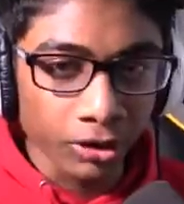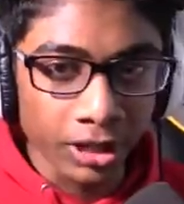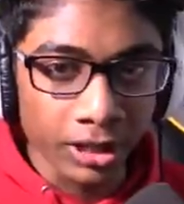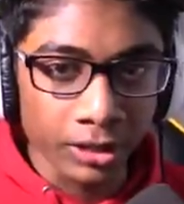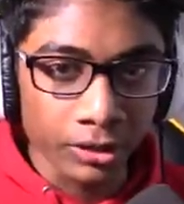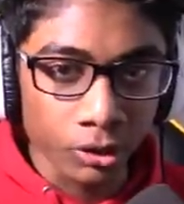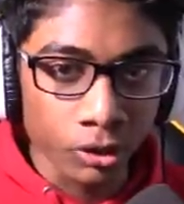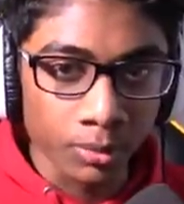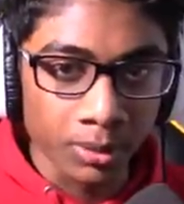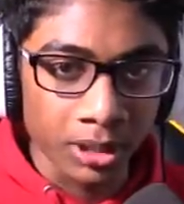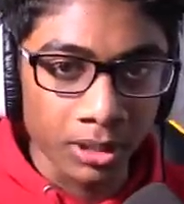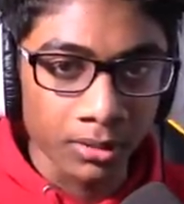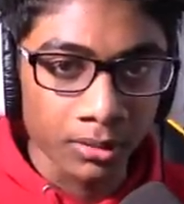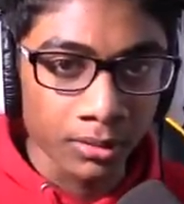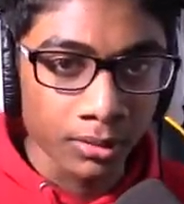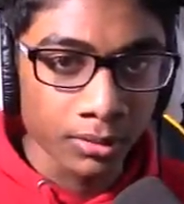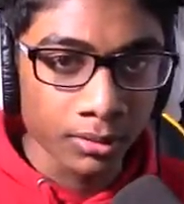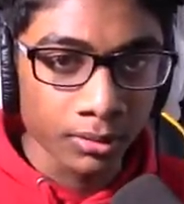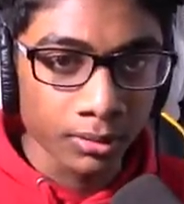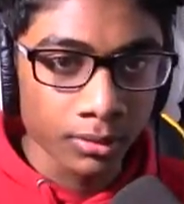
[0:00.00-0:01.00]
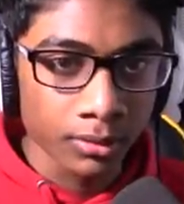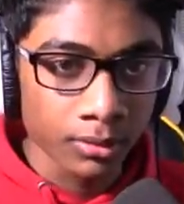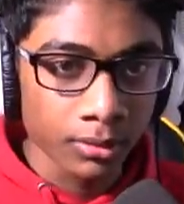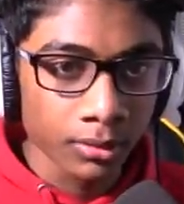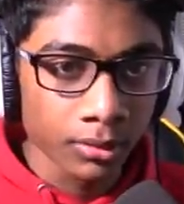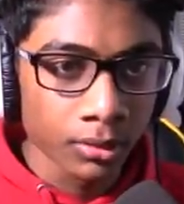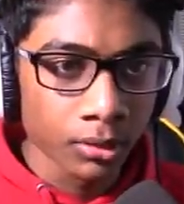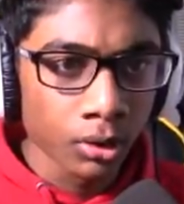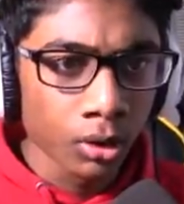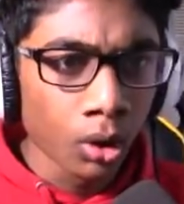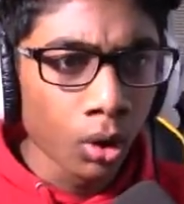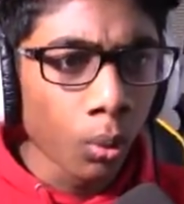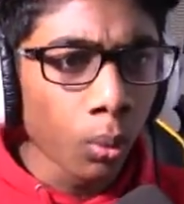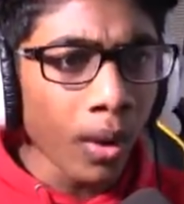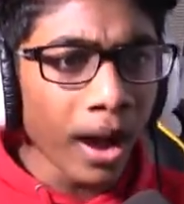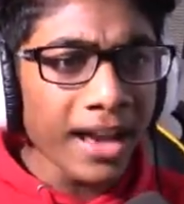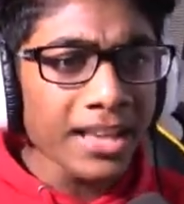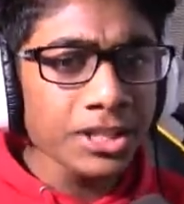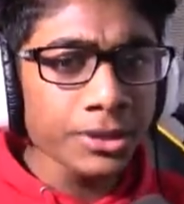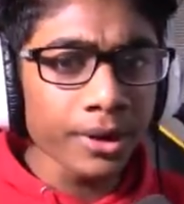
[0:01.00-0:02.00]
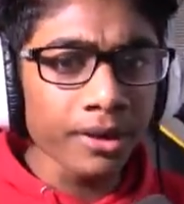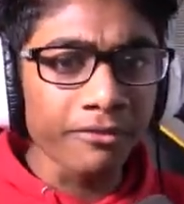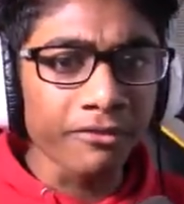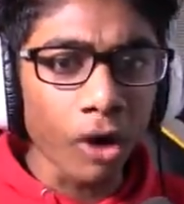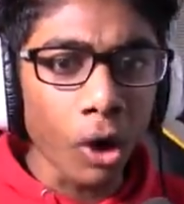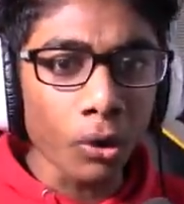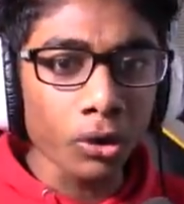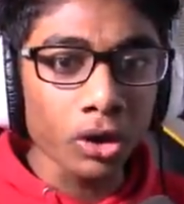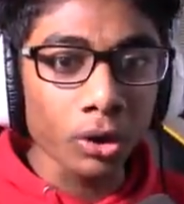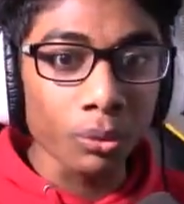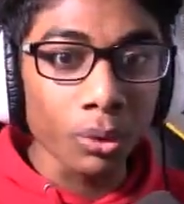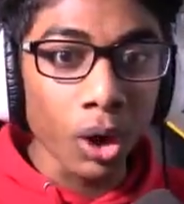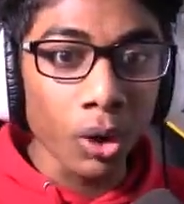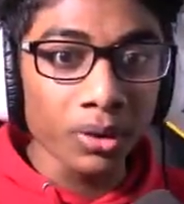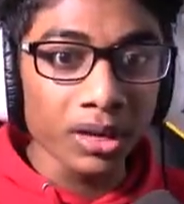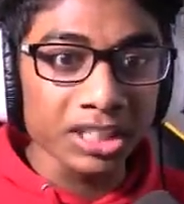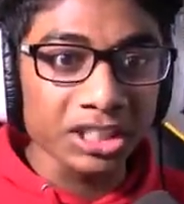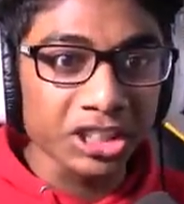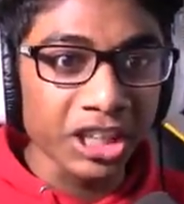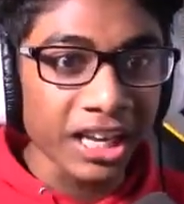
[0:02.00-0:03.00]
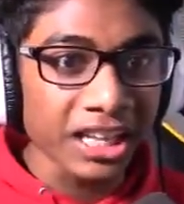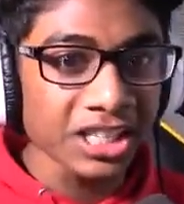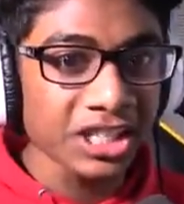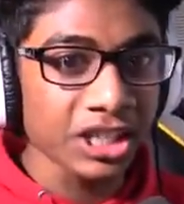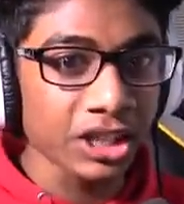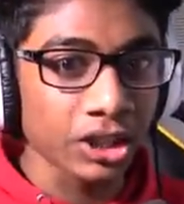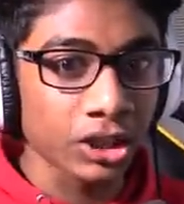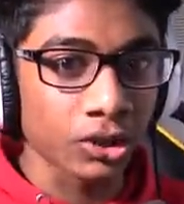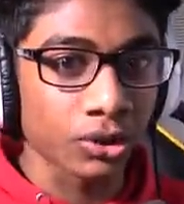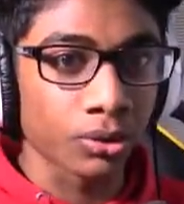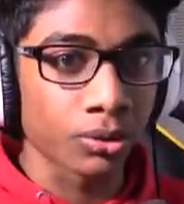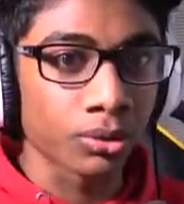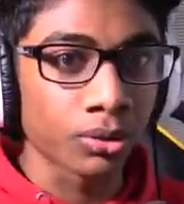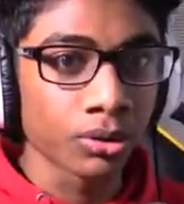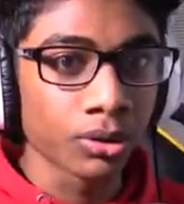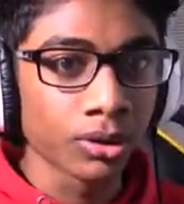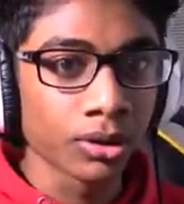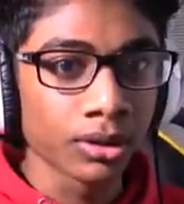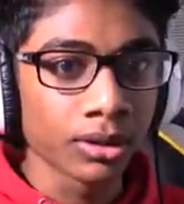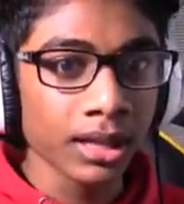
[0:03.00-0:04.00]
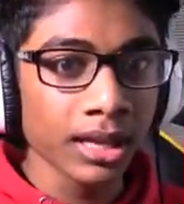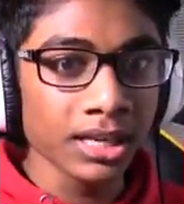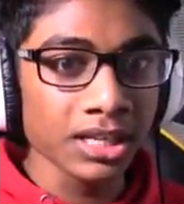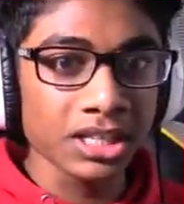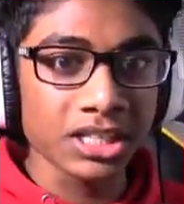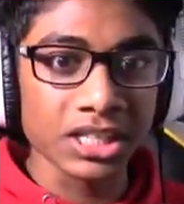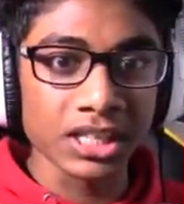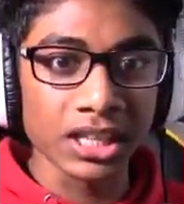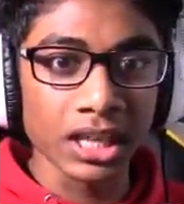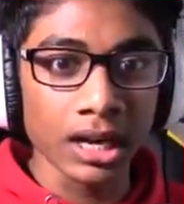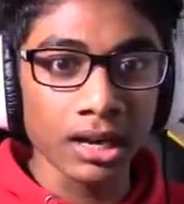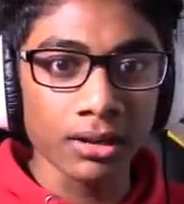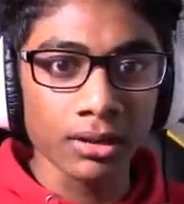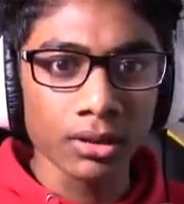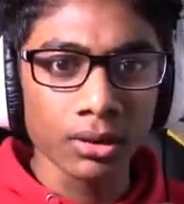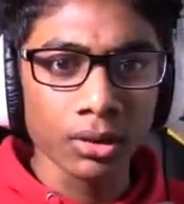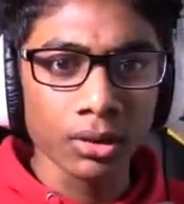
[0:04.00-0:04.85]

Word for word: than a newbie. Why is there a Volcarona chasing you? That is not...